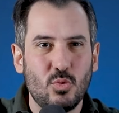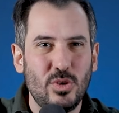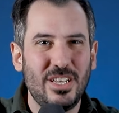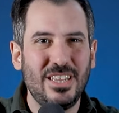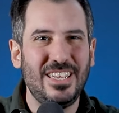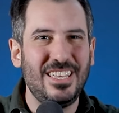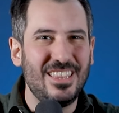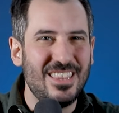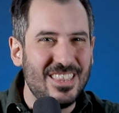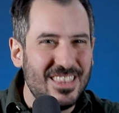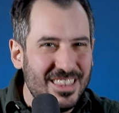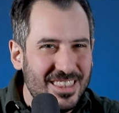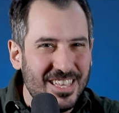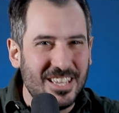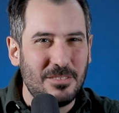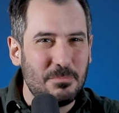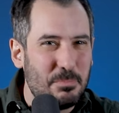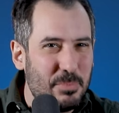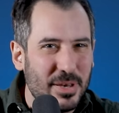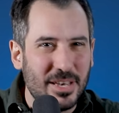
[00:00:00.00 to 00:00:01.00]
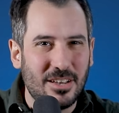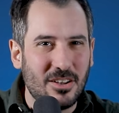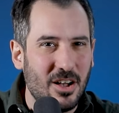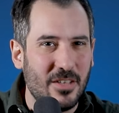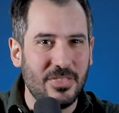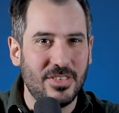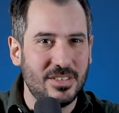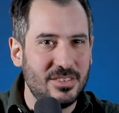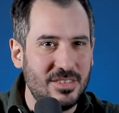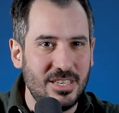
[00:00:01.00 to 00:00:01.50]
Really nitpick
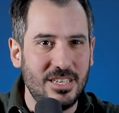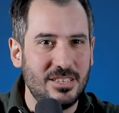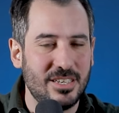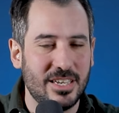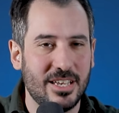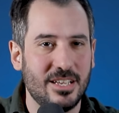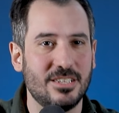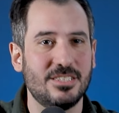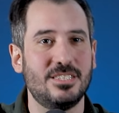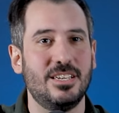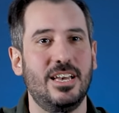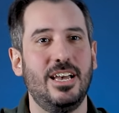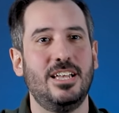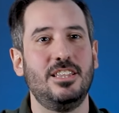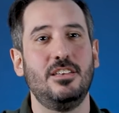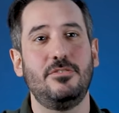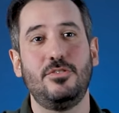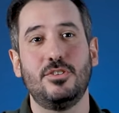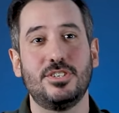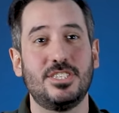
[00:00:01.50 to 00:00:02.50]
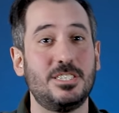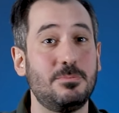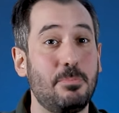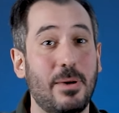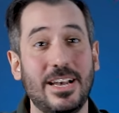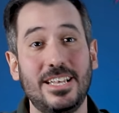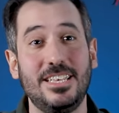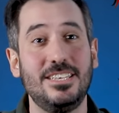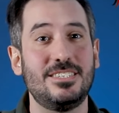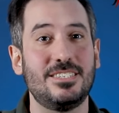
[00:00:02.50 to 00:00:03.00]
on the details, and if your
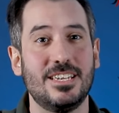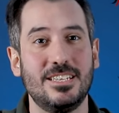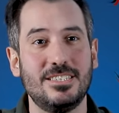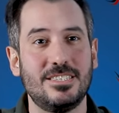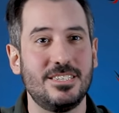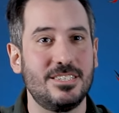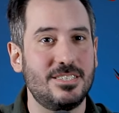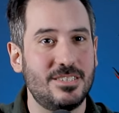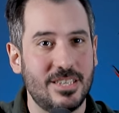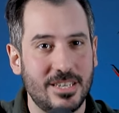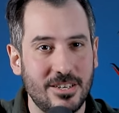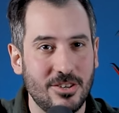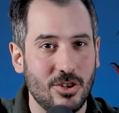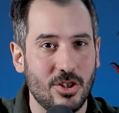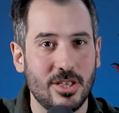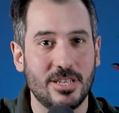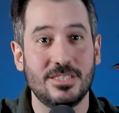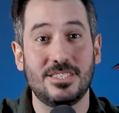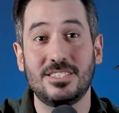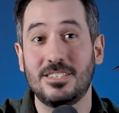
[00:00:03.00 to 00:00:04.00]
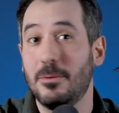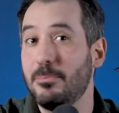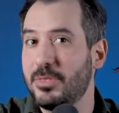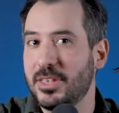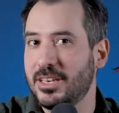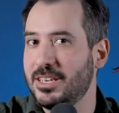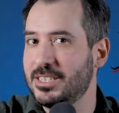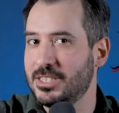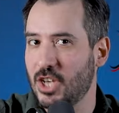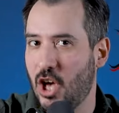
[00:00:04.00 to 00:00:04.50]
spidey senses tingle and
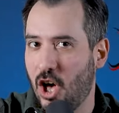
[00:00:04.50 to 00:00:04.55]
something is